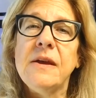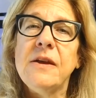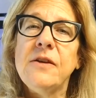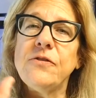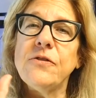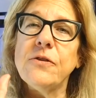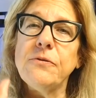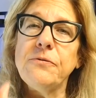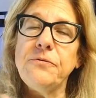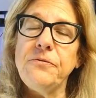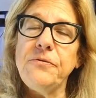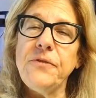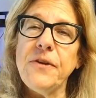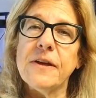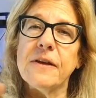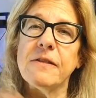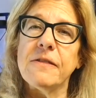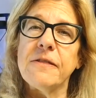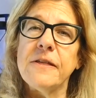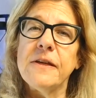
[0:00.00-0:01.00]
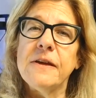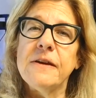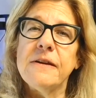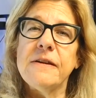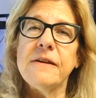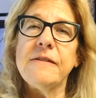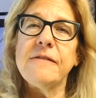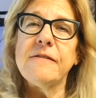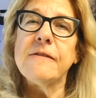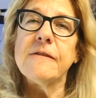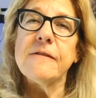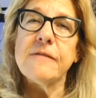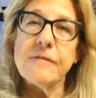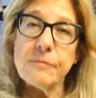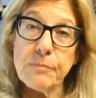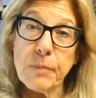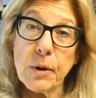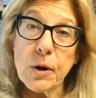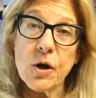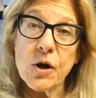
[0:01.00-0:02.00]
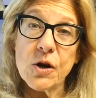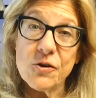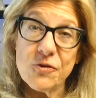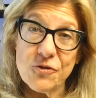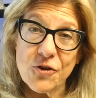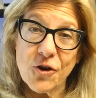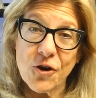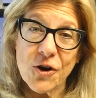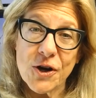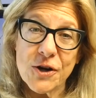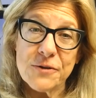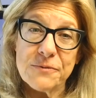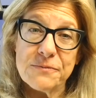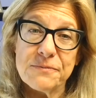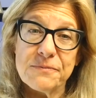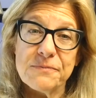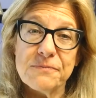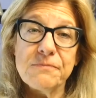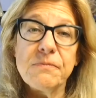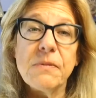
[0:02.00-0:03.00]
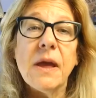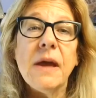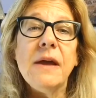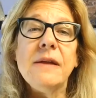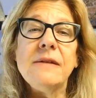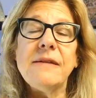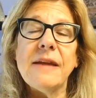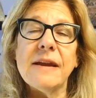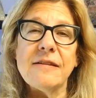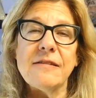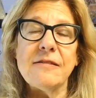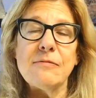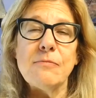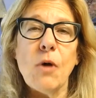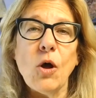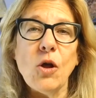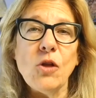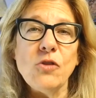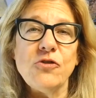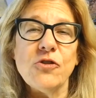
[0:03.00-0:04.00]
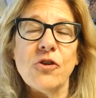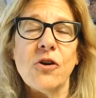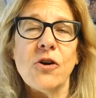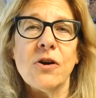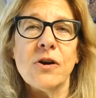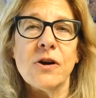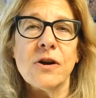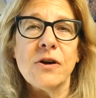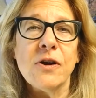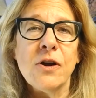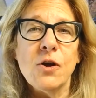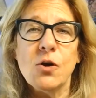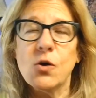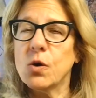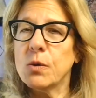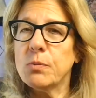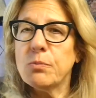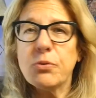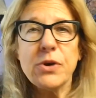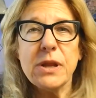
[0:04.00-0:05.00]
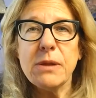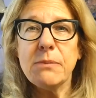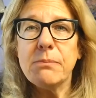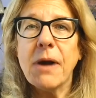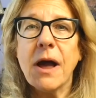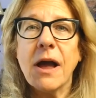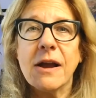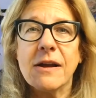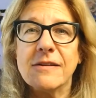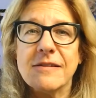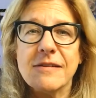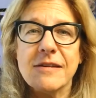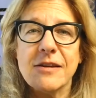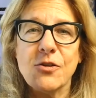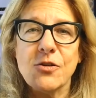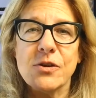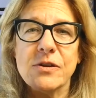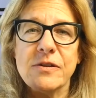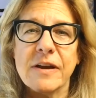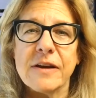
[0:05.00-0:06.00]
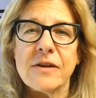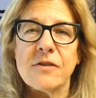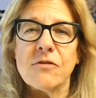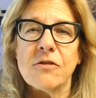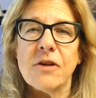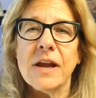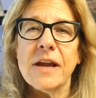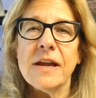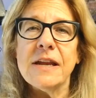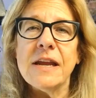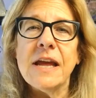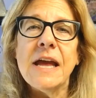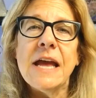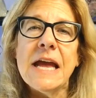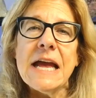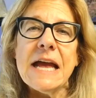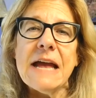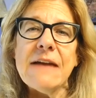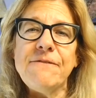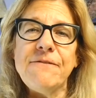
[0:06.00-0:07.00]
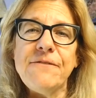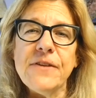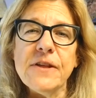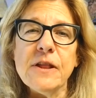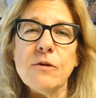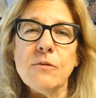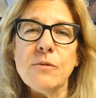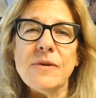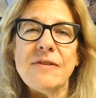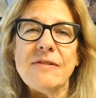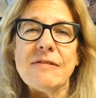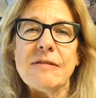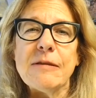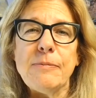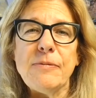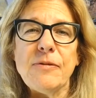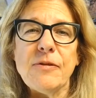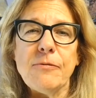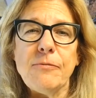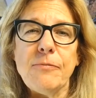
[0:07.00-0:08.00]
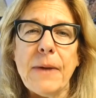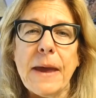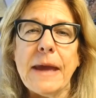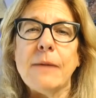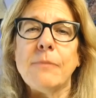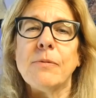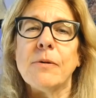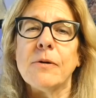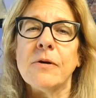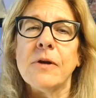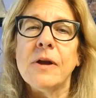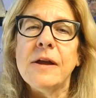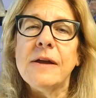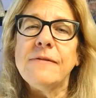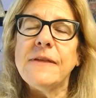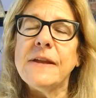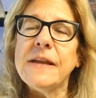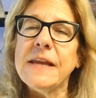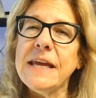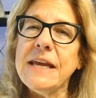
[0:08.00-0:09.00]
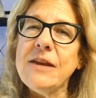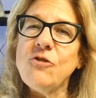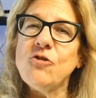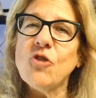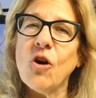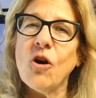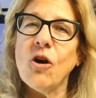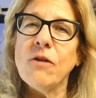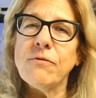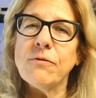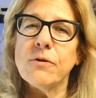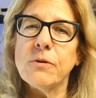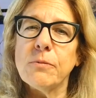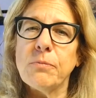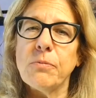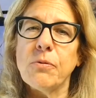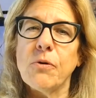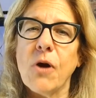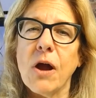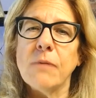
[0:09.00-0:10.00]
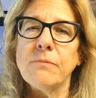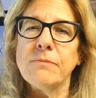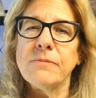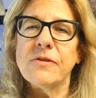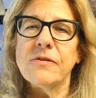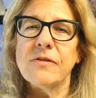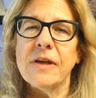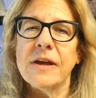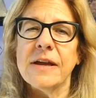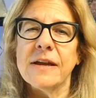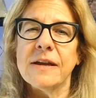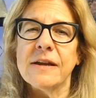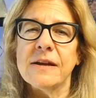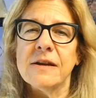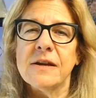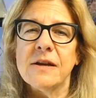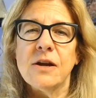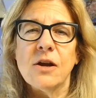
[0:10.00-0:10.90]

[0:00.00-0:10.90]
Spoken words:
So fifth is the spark jar. Take a small jar or a pretty box that you can decorate and fill it with slips of paper that each offer a prompt like